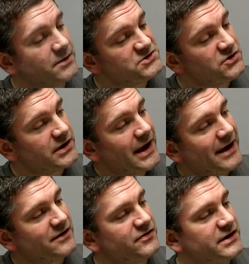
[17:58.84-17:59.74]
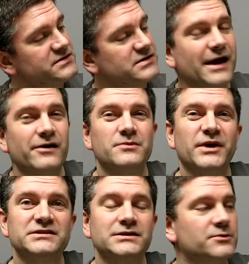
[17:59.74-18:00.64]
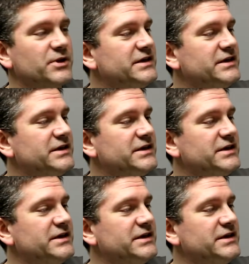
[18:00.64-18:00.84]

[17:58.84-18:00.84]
up, so you can hang things down. It makes it a little bit